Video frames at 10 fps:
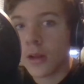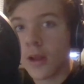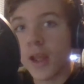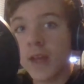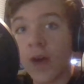
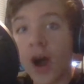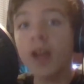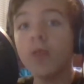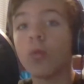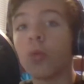If
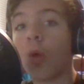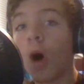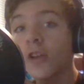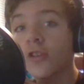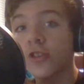I
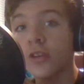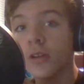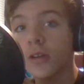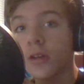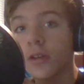watched
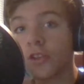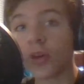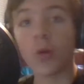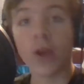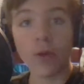
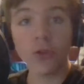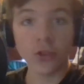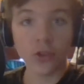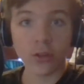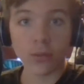someone
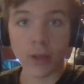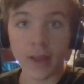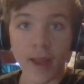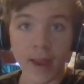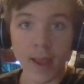else
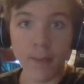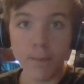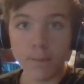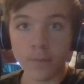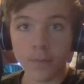play that game,
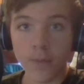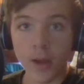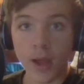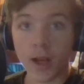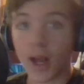
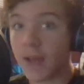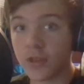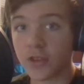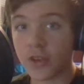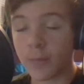and I
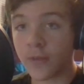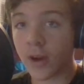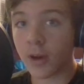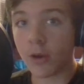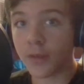haven't slept
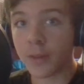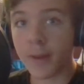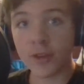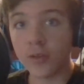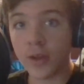very well for the
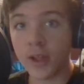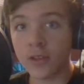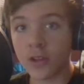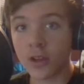past 2 nights,